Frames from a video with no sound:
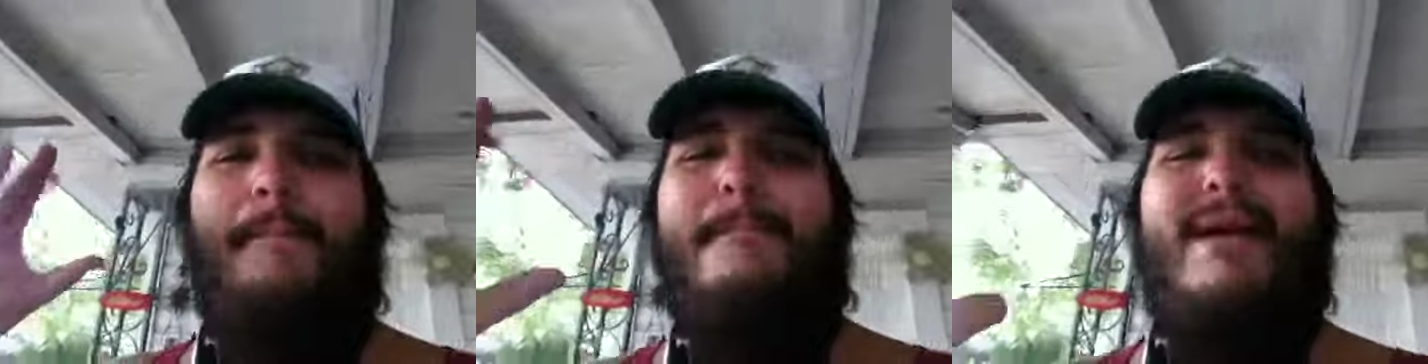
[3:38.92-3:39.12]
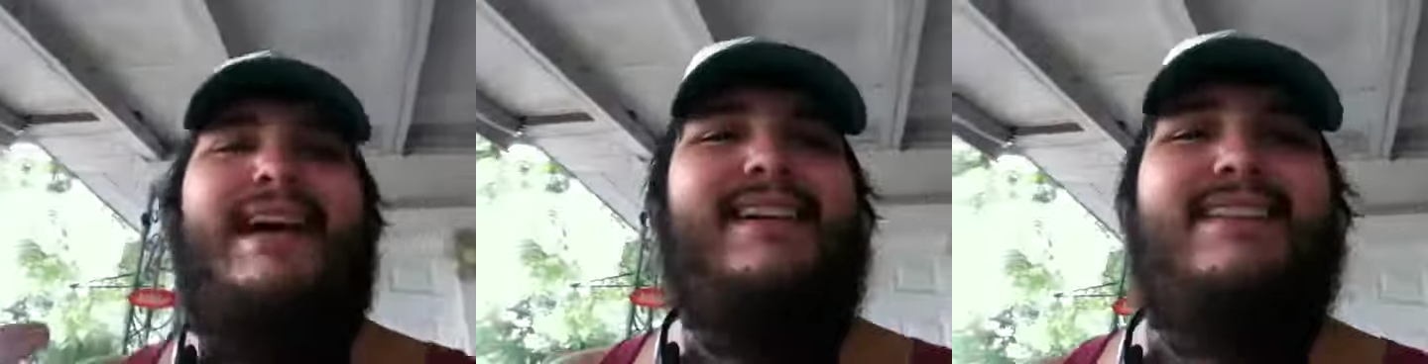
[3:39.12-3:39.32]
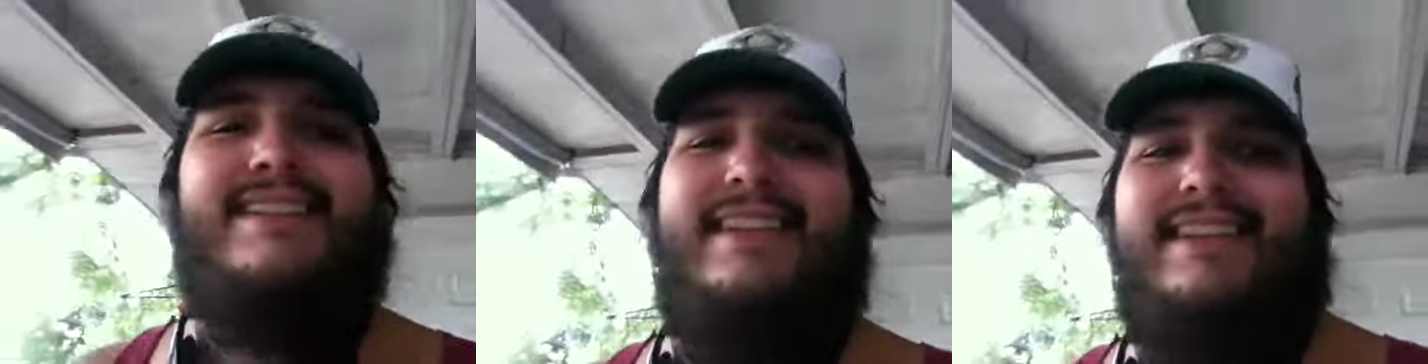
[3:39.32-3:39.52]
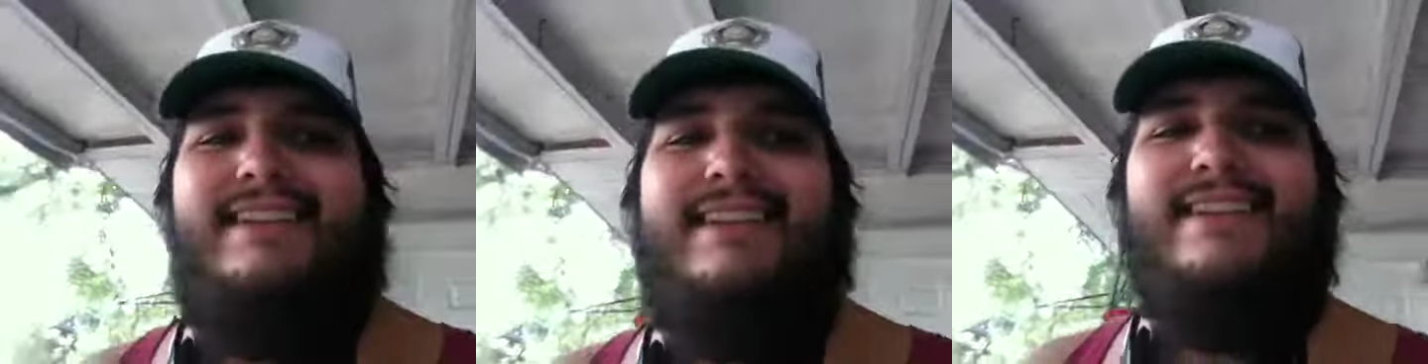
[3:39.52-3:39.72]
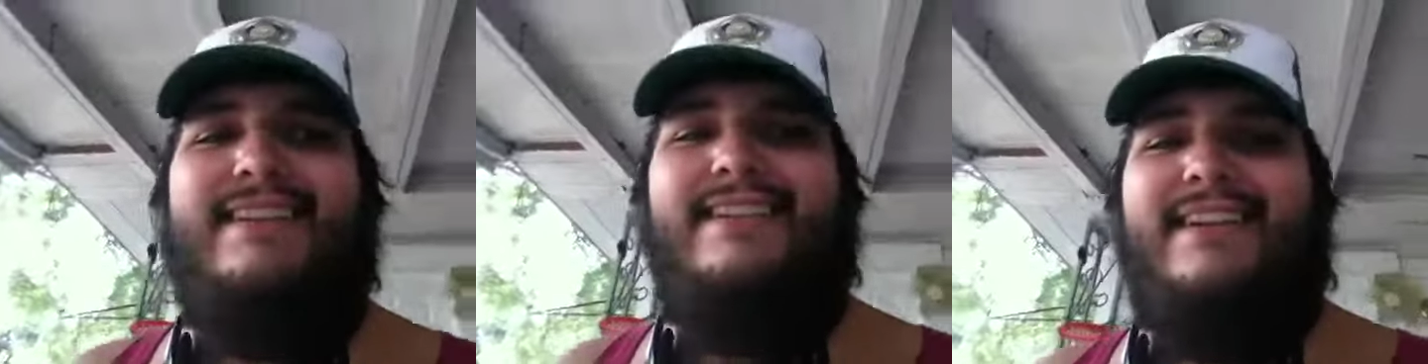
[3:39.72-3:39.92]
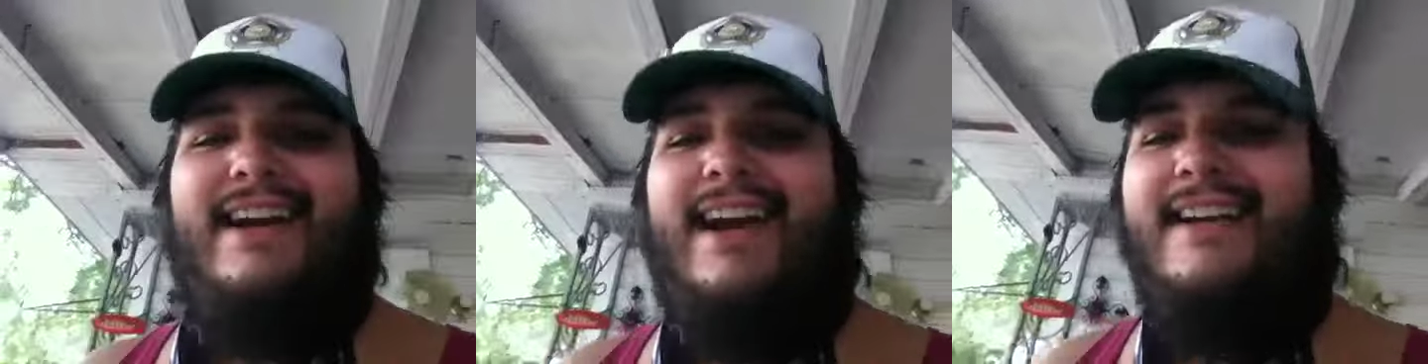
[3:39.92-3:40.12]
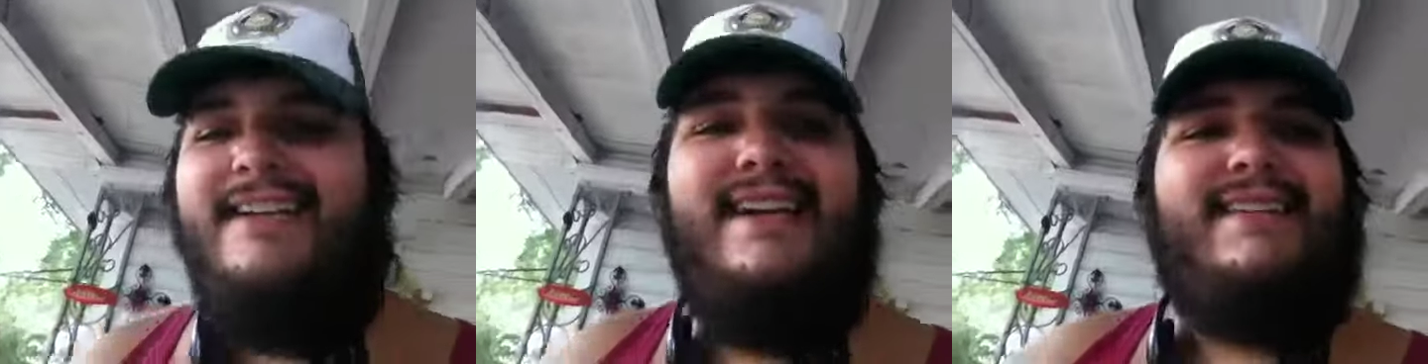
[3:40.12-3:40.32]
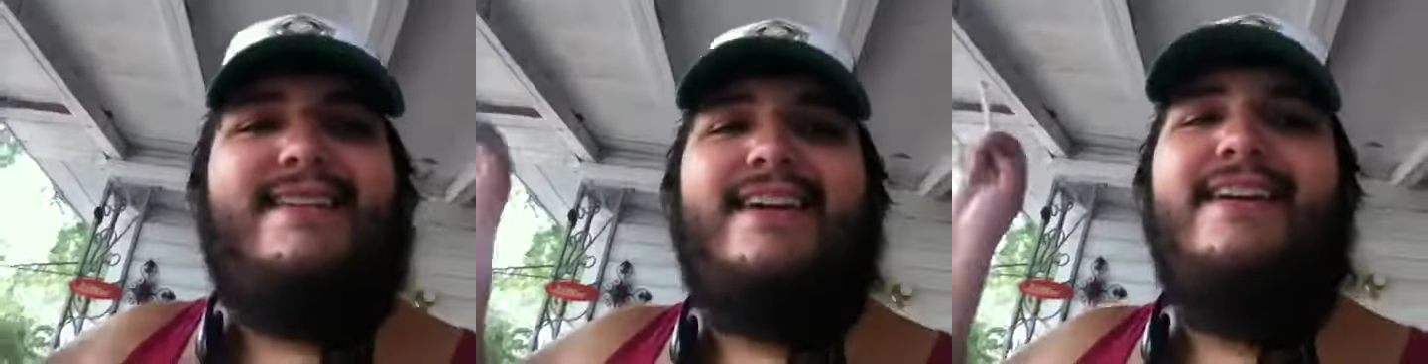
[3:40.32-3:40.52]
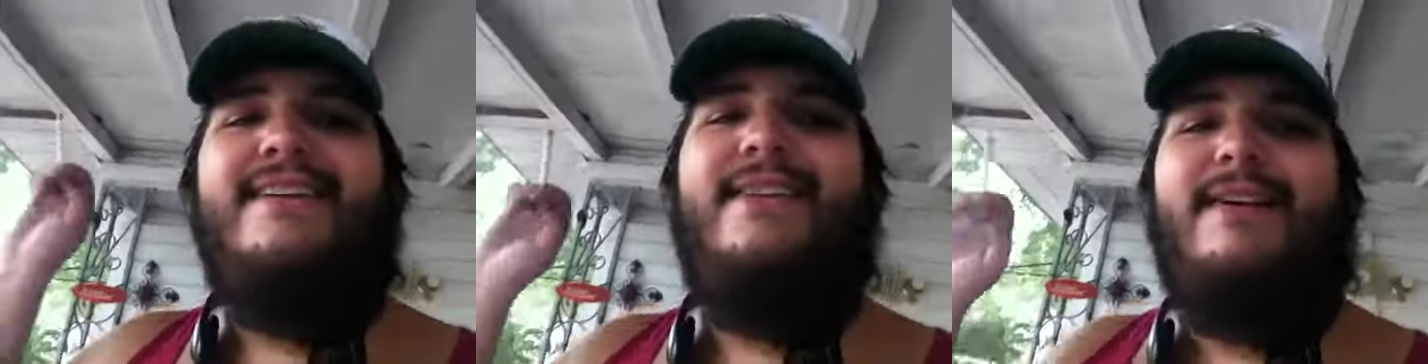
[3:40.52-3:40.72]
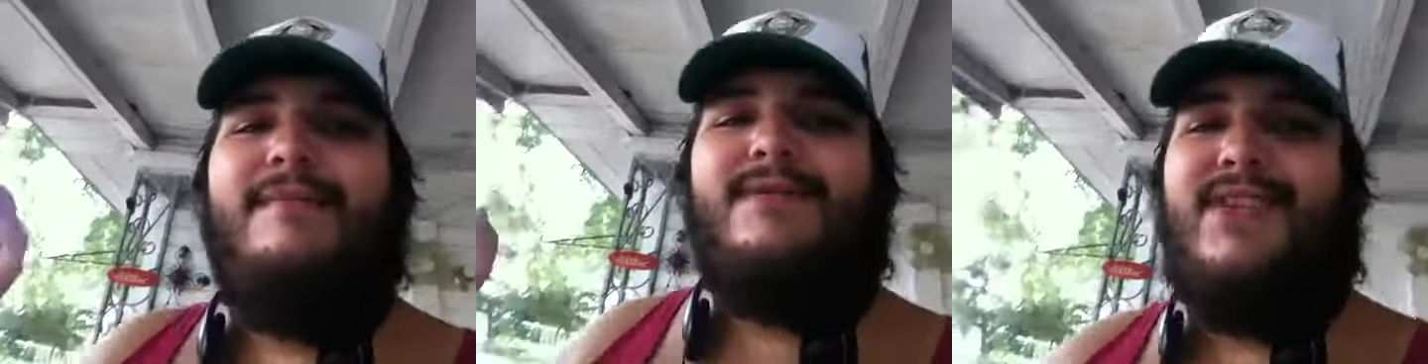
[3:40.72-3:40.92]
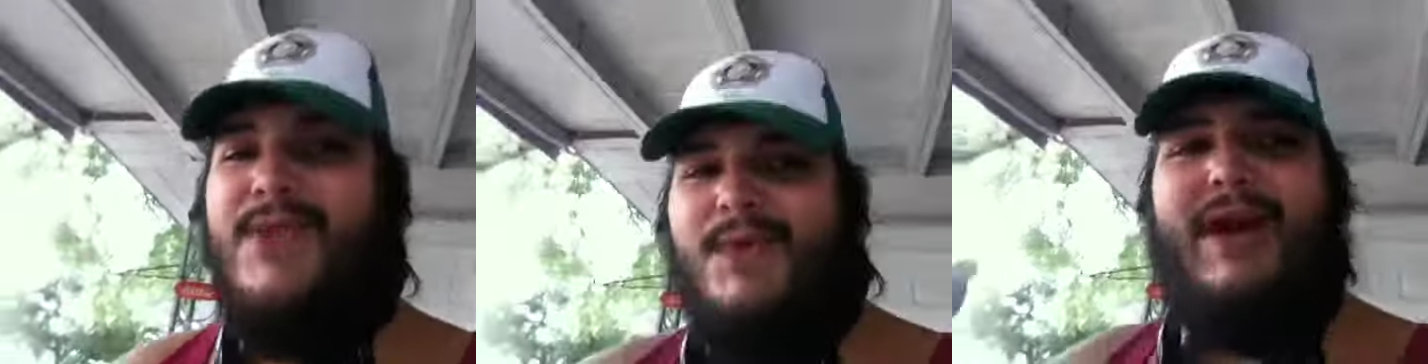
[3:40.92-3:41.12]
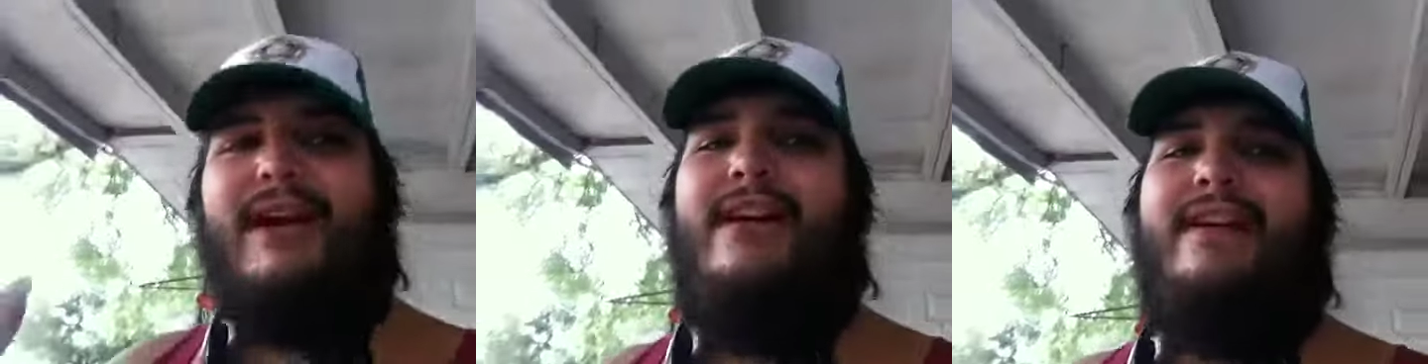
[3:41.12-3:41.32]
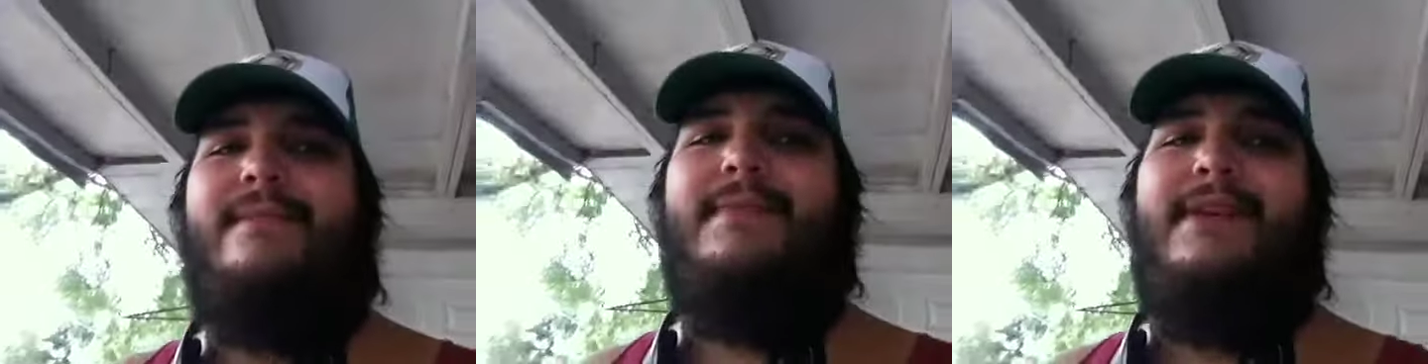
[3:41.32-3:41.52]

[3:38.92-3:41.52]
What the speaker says: amazing. And yes, I know I'm swearing,